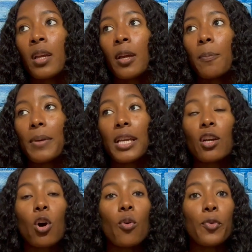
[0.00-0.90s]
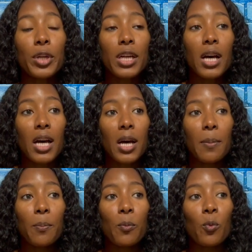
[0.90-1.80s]
being
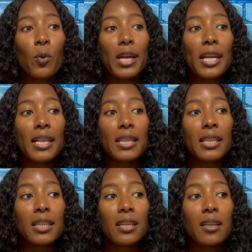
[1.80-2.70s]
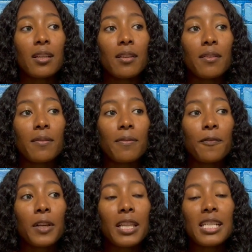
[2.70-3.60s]
overcome with
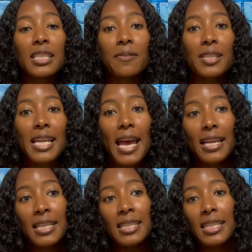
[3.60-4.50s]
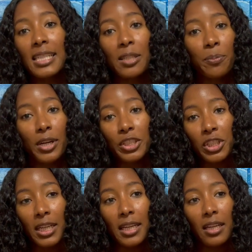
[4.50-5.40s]
feelings of stagnancy,
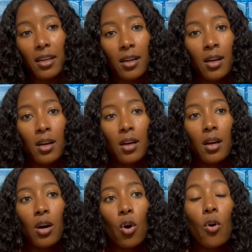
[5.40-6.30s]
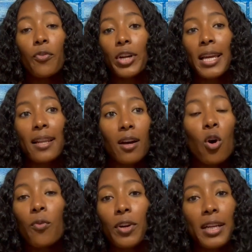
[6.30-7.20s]
depression, over
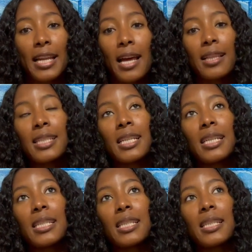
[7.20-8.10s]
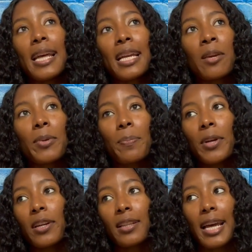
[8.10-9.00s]
analysis that can be
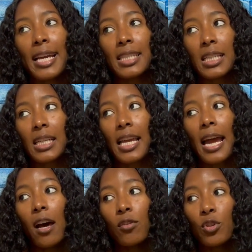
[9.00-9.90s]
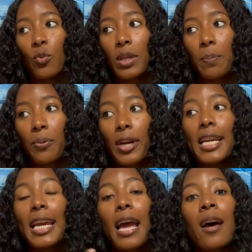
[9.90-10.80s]
paralyzing. How do we
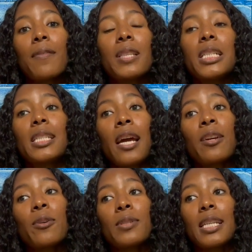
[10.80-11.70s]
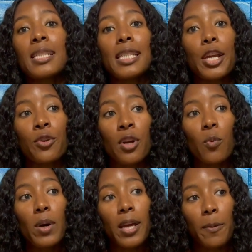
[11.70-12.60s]
break out of these cycles and say, you know
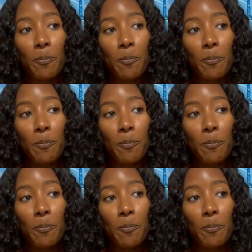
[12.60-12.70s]
what?